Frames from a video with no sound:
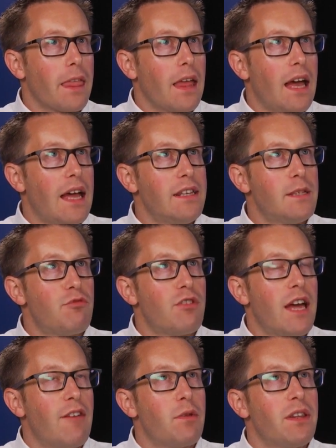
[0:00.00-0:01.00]

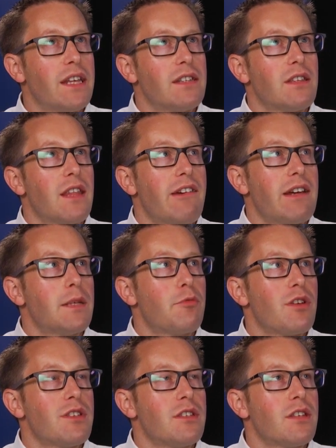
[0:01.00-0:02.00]
everybody thinks that their
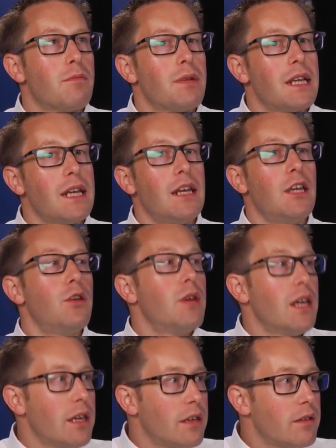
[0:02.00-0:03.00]
enterprise is completely
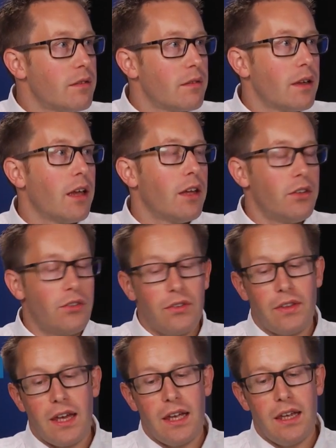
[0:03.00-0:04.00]
unique. And
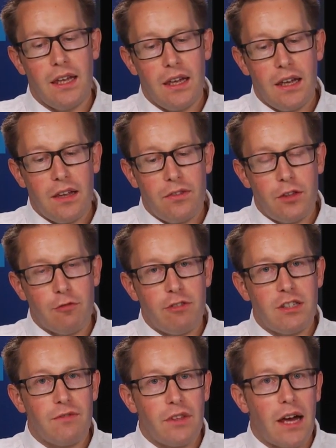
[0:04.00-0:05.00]
the
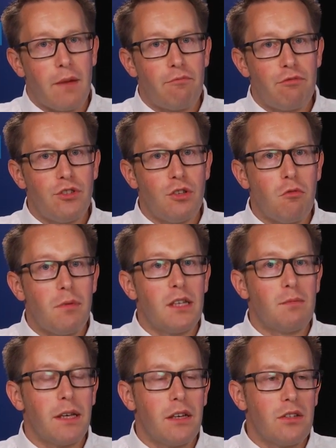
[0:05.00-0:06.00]
reason for that presumably is
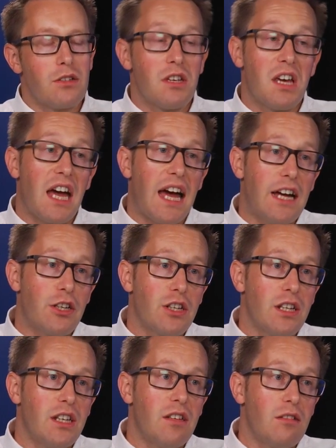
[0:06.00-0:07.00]
because
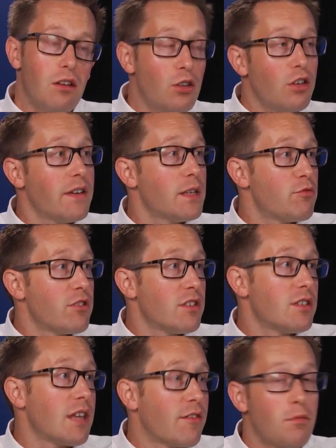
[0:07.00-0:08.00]
actually a lot of
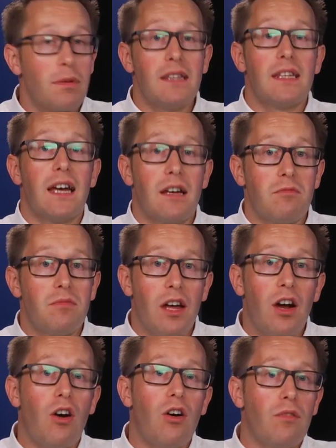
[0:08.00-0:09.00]
enterprises, having been there, they
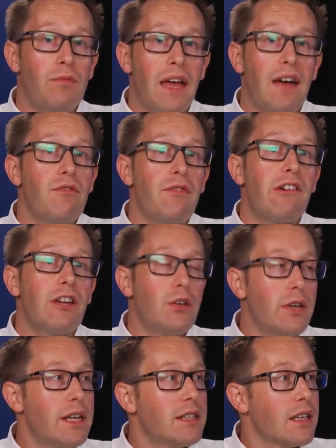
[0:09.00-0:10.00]
have a very
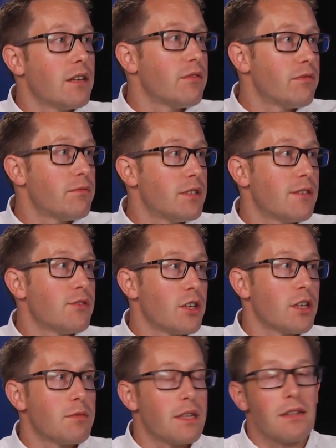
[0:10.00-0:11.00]
unique set of
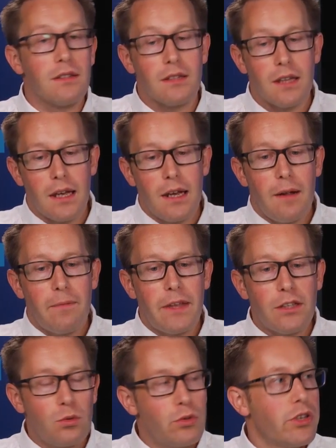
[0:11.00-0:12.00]
circumstances. Mm-hmm.
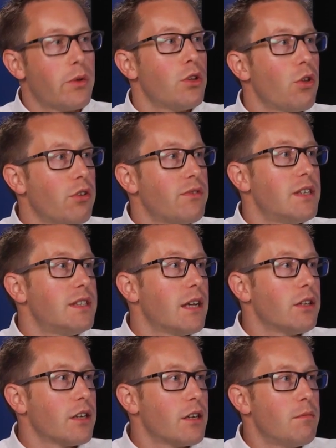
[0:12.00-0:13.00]
There's also a lot of detail
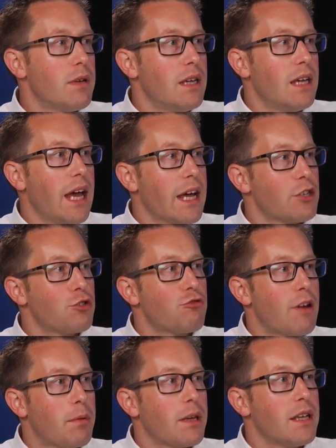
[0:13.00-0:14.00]
that can be
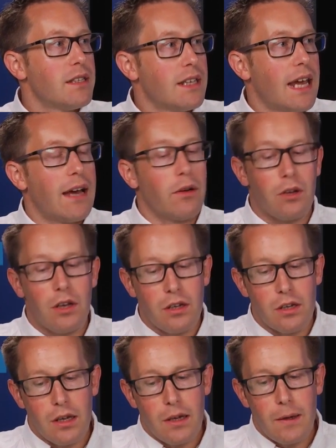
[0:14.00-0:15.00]
extrapolated out,
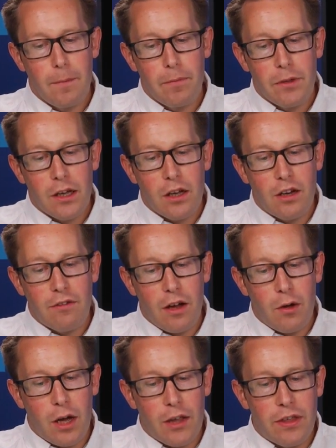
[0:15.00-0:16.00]
and kind of
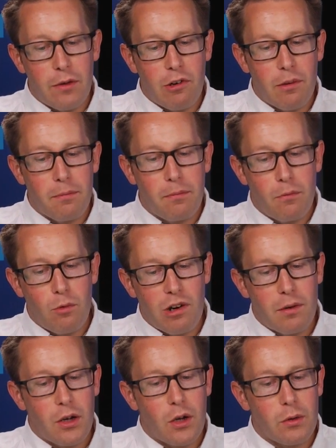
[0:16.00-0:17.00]
I think where
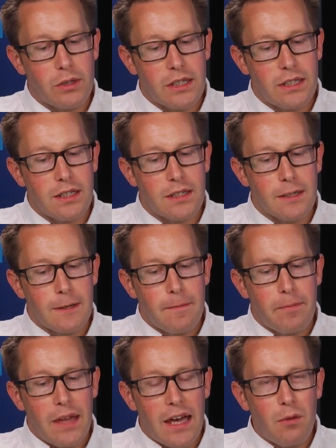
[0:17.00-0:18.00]
I'm going with this is,
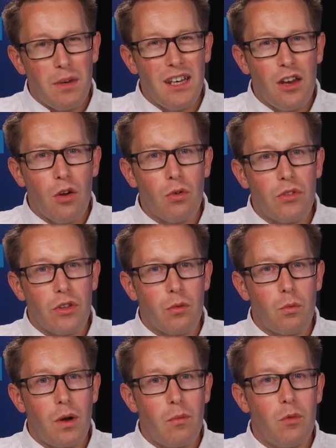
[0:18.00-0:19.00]
how do we know that
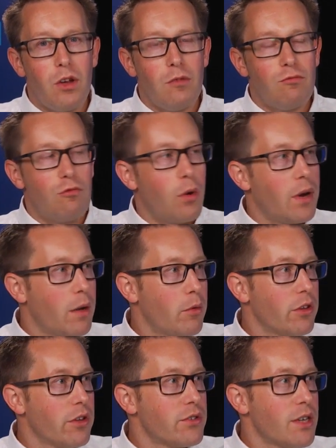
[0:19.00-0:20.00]
when we roll out one
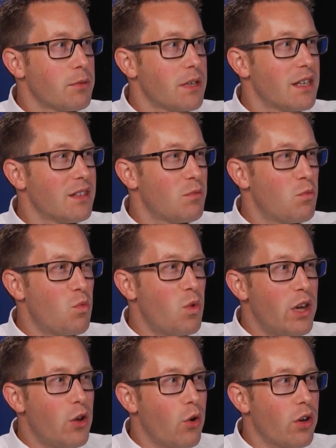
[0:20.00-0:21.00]
of those updates, we're
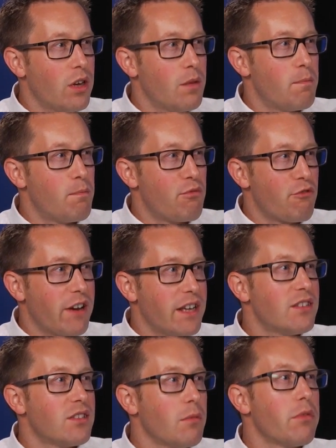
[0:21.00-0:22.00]
not going to
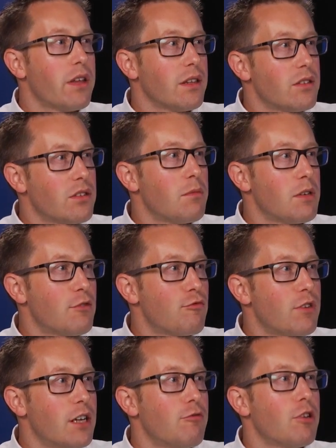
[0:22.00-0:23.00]
break something that somebody's
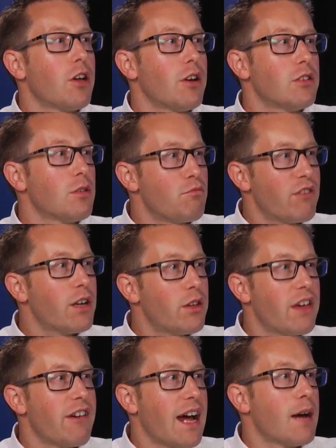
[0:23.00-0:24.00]
really reliant on, break
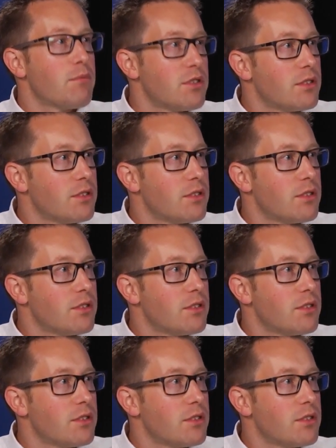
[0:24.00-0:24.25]
their apps? Okay.